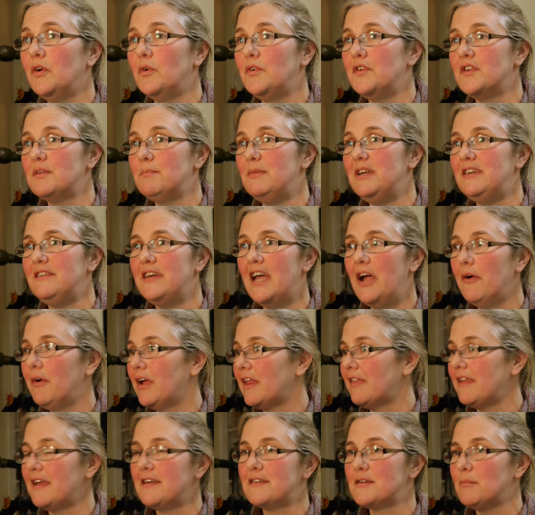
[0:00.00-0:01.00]
You'll just be
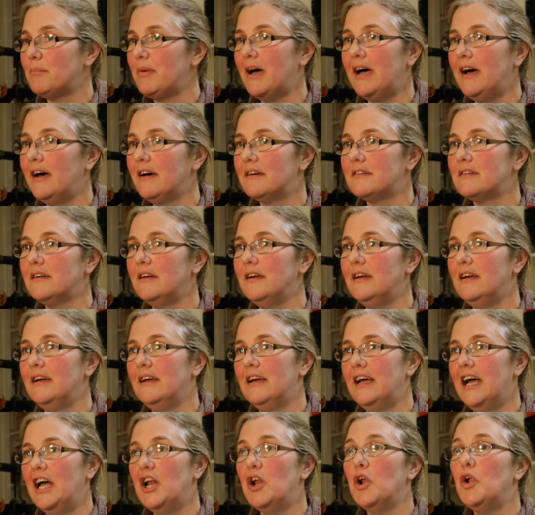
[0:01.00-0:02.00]
tearing things apart
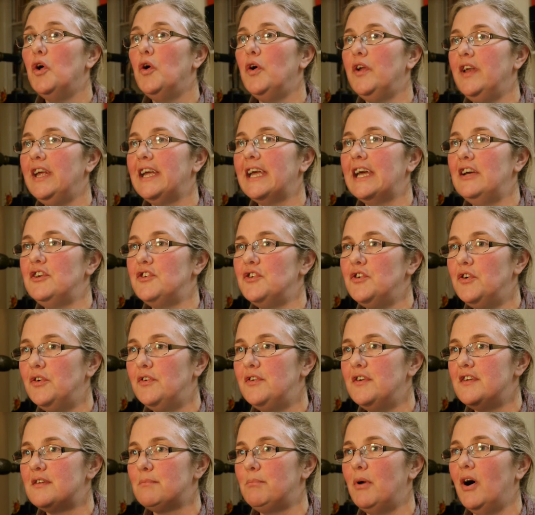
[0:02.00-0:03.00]
and learning as
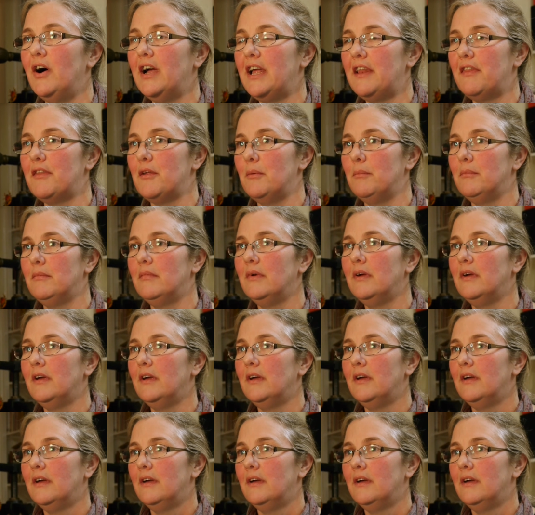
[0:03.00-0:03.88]
you disbind them.